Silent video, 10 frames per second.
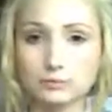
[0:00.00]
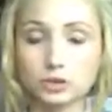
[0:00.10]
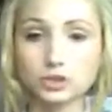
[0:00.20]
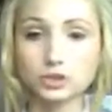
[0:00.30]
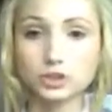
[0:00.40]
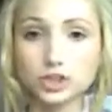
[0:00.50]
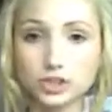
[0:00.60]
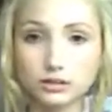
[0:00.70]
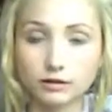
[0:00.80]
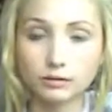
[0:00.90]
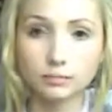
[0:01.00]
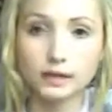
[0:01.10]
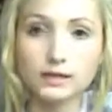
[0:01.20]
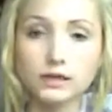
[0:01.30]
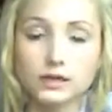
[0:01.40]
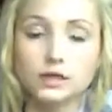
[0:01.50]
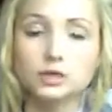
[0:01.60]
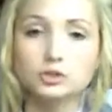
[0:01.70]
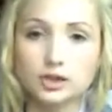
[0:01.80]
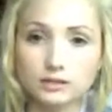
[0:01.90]
such as gene therapy,
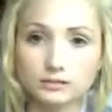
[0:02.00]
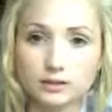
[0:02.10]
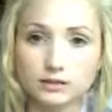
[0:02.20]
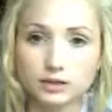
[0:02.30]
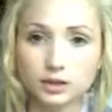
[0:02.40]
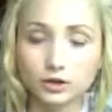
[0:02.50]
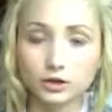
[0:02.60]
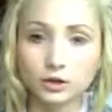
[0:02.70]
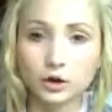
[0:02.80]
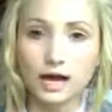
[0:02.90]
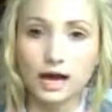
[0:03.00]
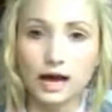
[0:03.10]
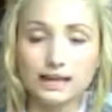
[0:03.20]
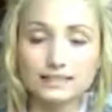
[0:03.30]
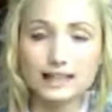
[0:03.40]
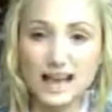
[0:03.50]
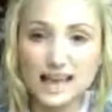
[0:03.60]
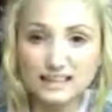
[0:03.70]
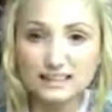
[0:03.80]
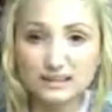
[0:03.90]
trying to find a cure, and
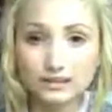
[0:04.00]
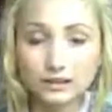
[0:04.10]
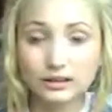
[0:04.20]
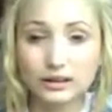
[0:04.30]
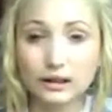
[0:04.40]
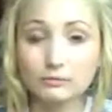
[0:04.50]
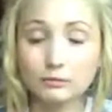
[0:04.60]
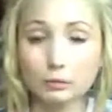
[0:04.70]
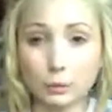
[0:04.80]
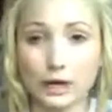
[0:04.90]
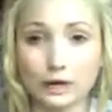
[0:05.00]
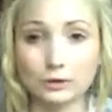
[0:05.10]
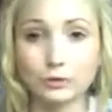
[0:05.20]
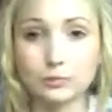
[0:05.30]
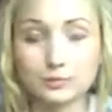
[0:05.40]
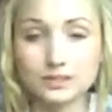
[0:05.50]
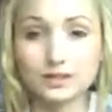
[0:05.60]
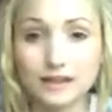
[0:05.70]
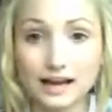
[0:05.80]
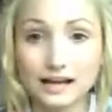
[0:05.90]
anything you can give will help. So
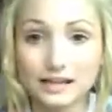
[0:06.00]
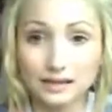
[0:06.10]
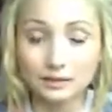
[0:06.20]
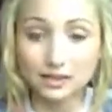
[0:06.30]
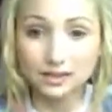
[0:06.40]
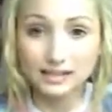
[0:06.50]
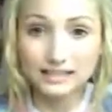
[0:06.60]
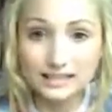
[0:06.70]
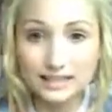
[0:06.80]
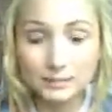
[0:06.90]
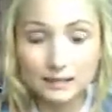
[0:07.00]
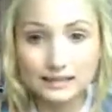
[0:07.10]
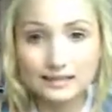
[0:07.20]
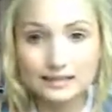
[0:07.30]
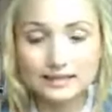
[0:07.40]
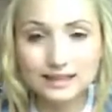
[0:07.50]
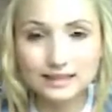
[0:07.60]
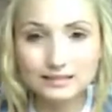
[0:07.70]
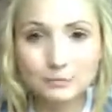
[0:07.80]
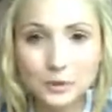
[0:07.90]
yeah, donate today please.
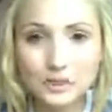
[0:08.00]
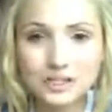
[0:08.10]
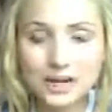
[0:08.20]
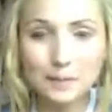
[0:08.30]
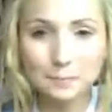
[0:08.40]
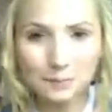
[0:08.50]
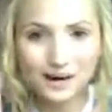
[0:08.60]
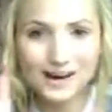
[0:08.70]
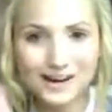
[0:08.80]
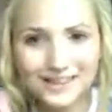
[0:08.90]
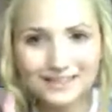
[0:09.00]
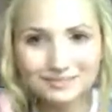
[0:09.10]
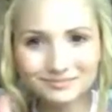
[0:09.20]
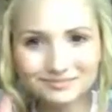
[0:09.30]
Thanks for watching. Bye!